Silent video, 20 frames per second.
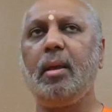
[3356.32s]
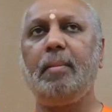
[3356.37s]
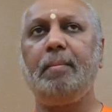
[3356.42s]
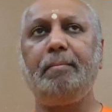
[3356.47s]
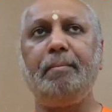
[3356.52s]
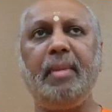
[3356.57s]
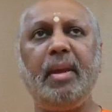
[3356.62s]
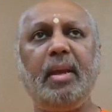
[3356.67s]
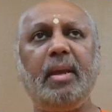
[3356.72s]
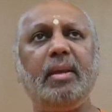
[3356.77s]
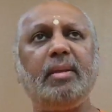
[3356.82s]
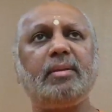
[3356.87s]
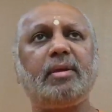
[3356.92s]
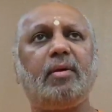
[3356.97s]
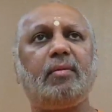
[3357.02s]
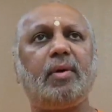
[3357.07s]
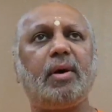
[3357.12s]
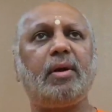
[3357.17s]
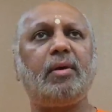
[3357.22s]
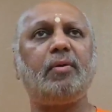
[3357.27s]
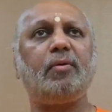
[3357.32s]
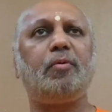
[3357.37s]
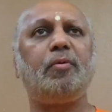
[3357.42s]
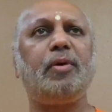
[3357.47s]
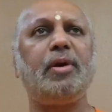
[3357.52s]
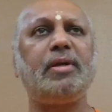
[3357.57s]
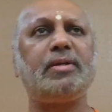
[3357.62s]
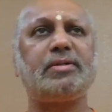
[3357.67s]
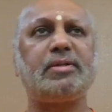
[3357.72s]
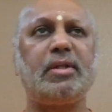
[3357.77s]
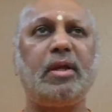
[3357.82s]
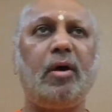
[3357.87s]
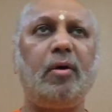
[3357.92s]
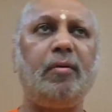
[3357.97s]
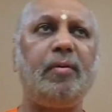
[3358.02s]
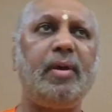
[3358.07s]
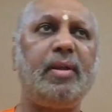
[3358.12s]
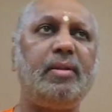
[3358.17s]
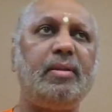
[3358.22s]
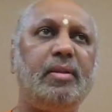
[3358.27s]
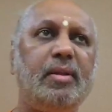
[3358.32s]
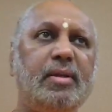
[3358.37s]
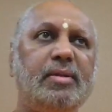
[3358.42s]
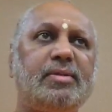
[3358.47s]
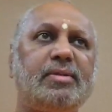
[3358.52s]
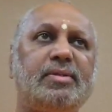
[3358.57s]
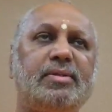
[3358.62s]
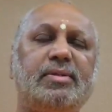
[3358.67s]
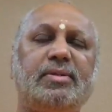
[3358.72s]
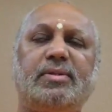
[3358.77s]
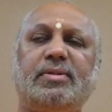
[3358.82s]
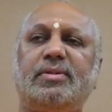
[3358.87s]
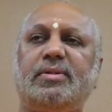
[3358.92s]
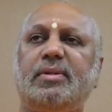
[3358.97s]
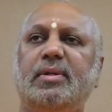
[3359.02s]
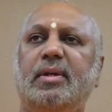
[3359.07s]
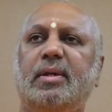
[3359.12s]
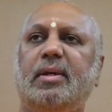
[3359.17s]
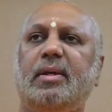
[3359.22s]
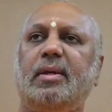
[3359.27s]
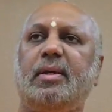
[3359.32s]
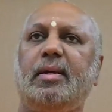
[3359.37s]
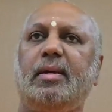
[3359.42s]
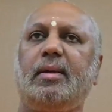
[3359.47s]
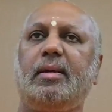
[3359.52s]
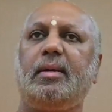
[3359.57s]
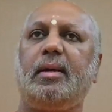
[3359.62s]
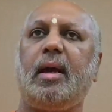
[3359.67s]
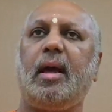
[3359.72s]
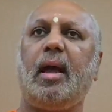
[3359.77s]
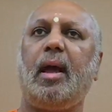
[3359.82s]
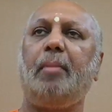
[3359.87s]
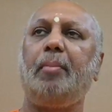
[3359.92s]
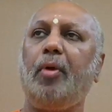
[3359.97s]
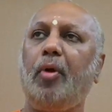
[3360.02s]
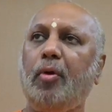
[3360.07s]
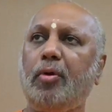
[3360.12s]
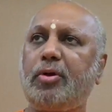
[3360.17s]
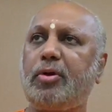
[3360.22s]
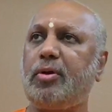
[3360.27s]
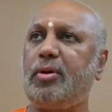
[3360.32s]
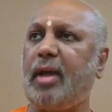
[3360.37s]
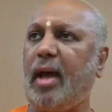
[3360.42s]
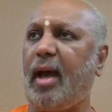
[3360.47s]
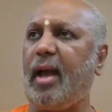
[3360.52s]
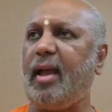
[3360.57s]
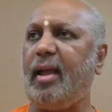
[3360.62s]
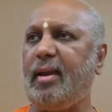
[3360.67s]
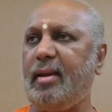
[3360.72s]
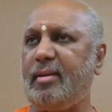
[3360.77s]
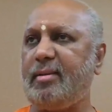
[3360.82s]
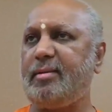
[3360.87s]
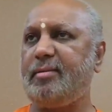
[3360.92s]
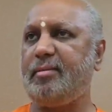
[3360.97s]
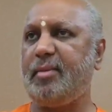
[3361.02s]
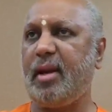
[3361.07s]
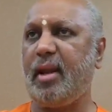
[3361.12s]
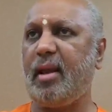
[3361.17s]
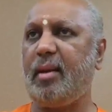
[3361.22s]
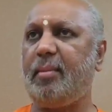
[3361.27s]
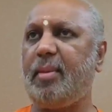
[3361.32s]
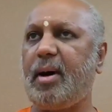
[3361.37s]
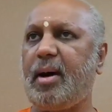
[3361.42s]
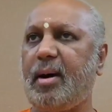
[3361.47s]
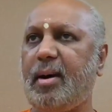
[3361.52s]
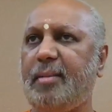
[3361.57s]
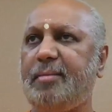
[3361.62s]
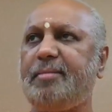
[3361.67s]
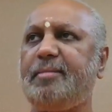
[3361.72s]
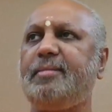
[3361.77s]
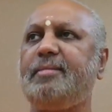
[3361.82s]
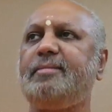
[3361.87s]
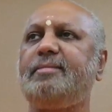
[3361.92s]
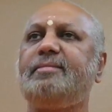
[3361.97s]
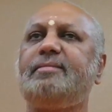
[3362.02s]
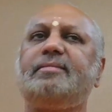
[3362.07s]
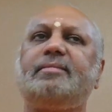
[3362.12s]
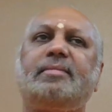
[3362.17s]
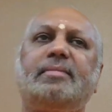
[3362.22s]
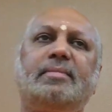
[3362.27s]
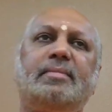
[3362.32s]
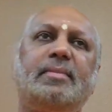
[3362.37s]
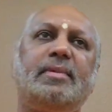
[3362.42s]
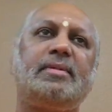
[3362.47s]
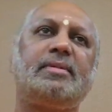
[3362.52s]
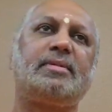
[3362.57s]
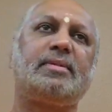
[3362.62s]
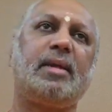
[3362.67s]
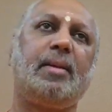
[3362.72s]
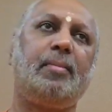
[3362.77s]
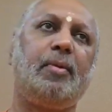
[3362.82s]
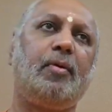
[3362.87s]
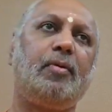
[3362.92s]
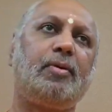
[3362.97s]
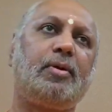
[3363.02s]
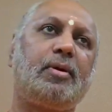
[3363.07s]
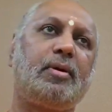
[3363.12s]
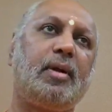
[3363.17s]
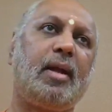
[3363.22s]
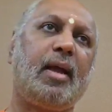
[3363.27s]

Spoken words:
Me, the one who is now in this, about to die, mriyamanam, this about to